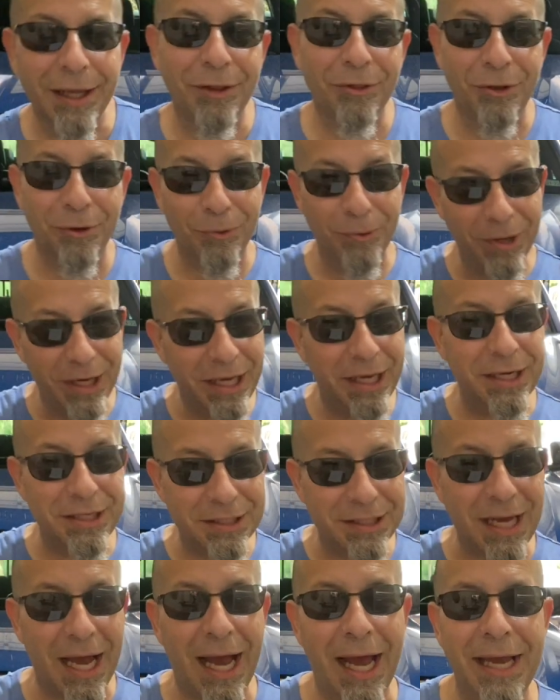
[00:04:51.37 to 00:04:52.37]
the
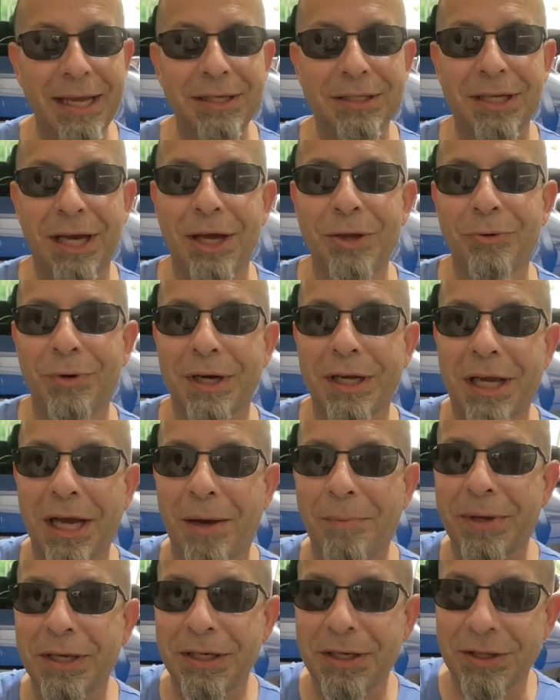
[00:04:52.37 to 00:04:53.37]
redesigned Tundra
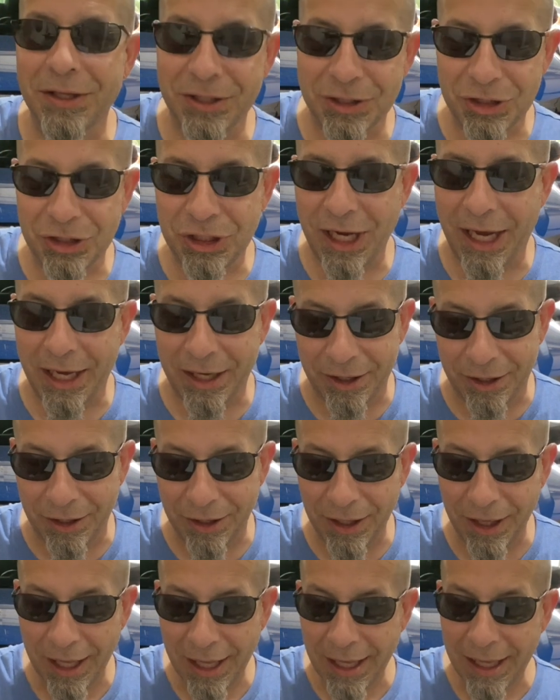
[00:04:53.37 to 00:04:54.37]
coming to this
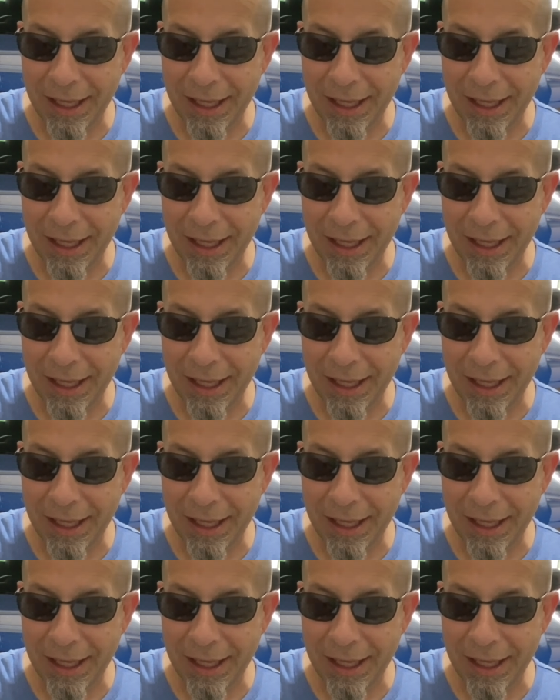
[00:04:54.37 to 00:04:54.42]
channel.